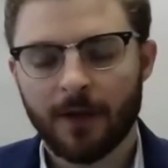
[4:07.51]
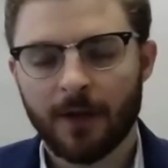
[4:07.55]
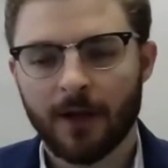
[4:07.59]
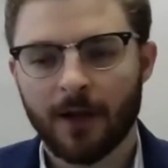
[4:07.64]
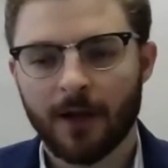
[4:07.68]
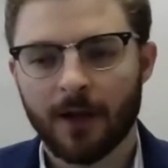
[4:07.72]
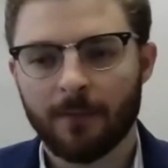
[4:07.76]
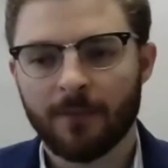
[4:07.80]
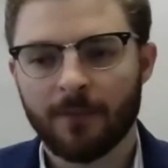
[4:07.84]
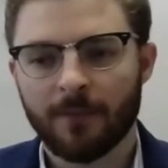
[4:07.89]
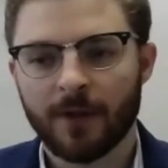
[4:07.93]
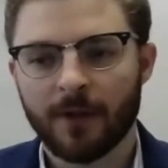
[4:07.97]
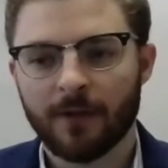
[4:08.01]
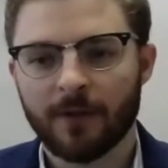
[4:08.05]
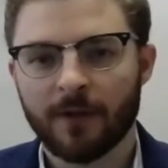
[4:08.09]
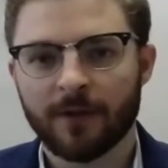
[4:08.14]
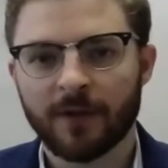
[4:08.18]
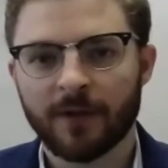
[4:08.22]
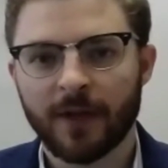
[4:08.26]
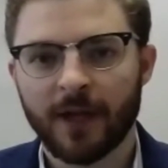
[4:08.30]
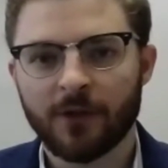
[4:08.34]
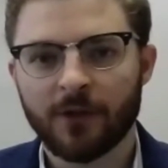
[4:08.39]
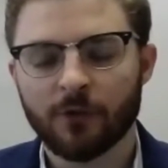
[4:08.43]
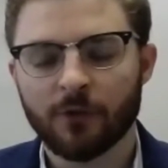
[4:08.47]
um, then
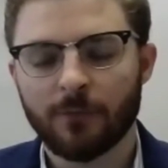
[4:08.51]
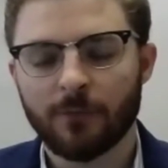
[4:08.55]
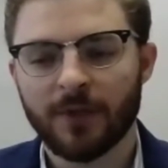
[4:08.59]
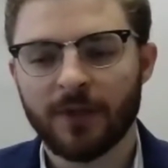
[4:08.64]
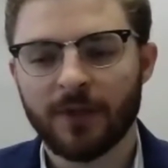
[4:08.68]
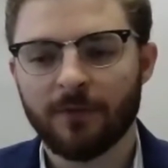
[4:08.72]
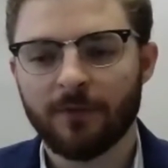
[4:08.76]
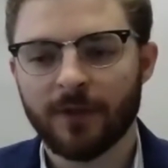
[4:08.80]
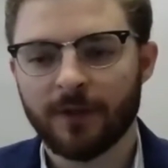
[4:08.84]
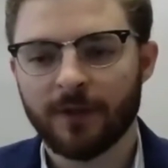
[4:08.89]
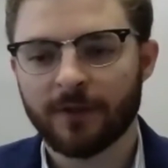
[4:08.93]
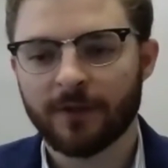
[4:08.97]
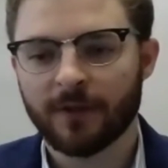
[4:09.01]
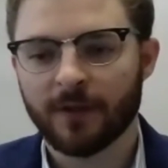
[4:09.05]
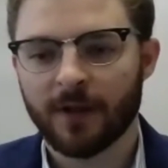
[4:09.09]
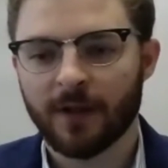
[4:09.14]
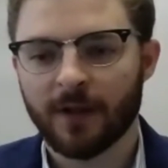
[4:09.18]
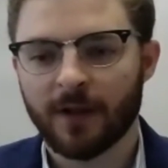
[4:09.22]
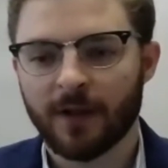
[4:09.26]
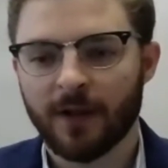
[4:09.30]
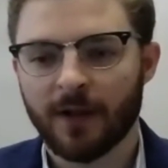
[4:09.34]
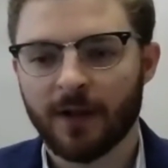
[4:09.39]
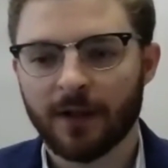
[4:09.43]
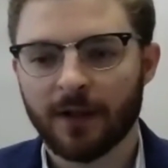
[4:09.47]
this H one B
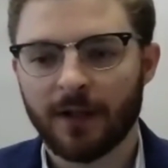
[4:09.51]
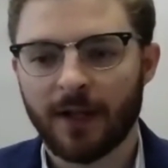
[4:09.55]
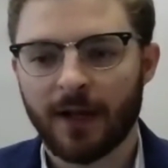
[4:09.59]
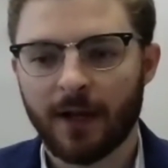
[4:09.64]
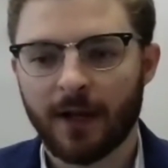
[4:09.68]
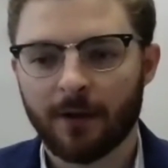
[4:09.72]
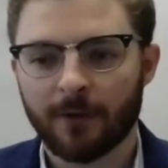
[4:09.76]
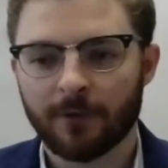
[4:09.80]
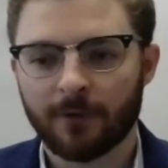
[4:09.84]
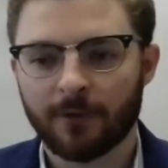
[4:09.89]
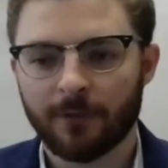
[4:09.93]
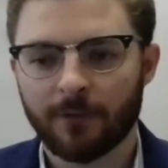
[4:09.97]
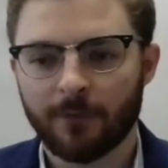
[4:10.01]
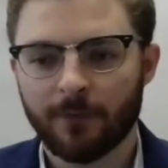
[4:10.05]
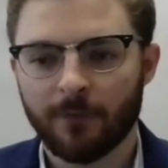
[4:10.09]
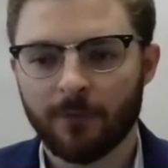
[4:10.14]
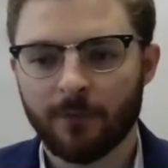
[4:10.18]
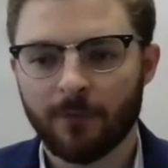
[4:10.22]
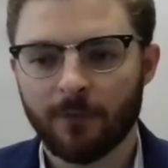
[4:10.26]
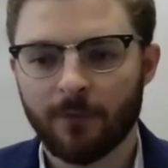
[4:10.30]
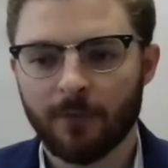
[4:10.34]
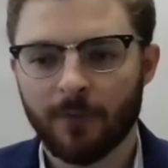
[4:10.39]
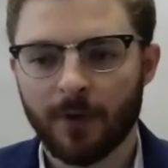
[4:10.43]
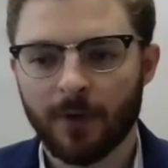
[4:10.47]
visa allows,
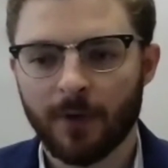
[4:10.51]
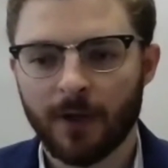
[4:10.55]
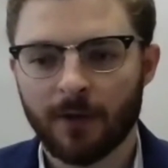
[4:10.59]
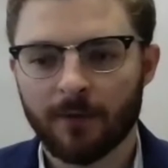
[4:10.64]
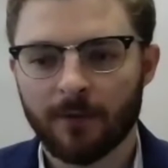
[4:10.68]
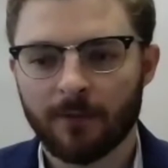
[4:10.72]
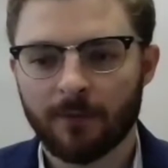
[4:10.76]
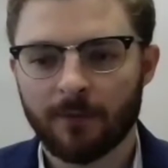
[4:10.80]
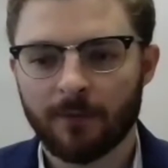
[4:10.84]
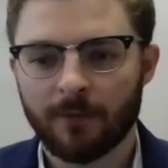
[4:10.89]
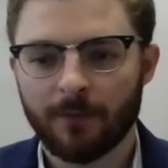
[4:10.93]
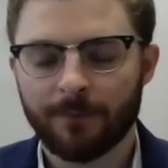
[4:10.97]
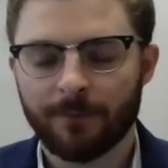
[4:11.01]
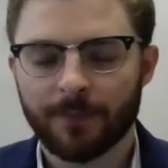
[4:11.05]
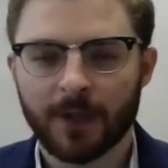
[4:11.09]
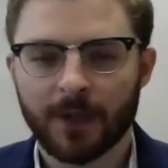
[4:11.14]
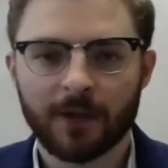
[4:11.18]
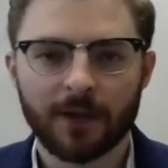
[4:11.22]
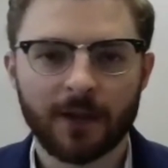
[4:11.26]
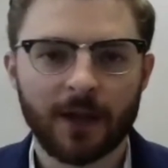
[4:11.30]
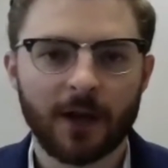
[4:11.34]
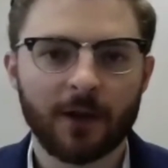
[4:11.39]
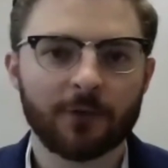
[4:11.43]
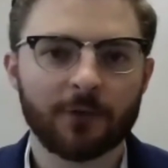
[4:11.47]
uh,
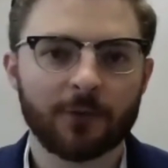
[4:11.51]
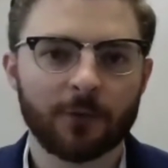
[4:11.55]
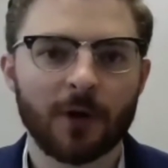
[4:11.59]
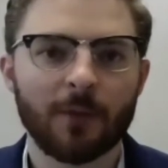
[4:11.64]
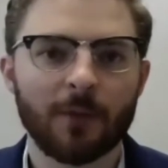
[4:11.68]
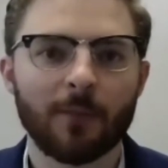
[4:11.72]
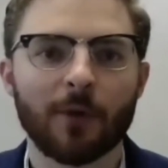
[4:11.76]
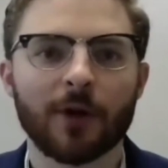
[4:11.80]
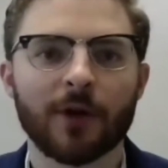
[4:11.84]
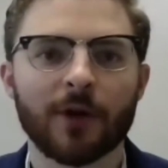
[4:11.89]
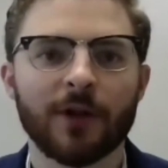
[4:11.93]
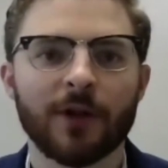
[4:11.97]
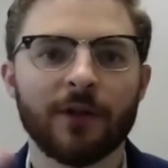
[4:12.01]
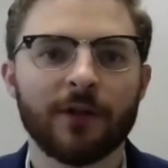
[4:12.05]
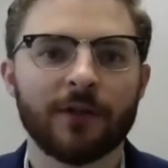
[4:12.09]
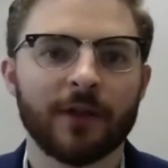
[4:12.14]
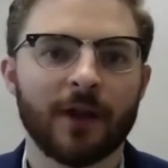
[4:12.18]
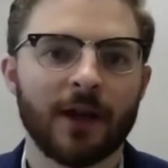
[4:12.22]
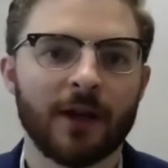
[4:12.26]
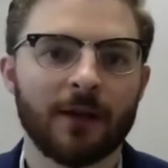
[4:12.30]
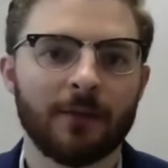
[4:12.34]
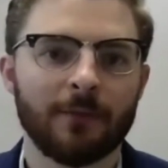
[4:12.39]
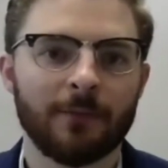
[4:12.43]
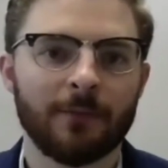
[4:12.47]
it allows for immigrant
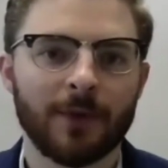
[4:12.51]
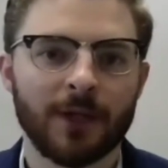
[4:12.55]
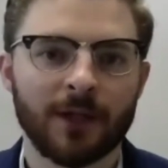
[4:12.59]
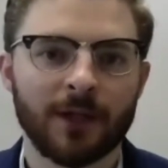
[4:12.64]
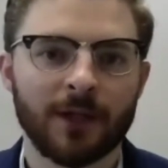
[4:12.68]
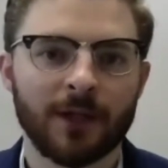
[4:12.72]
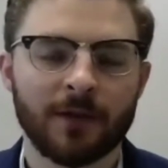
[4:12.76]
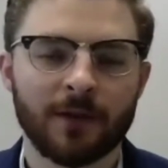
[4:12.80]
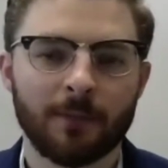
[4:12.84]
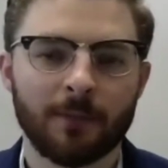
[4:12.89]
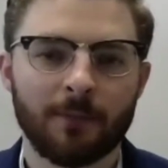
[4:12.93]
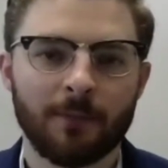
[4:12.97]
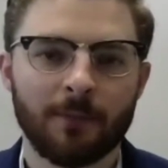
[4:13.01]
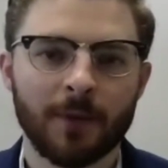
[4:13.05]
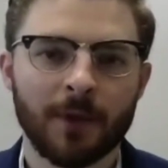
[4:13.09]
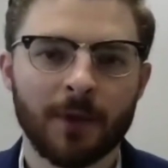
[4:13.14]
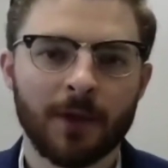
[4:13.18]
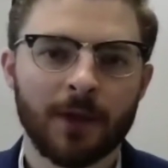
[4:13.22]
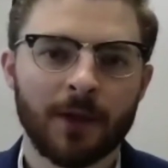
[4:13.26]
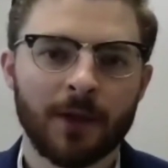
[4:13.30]
intent, meaning the,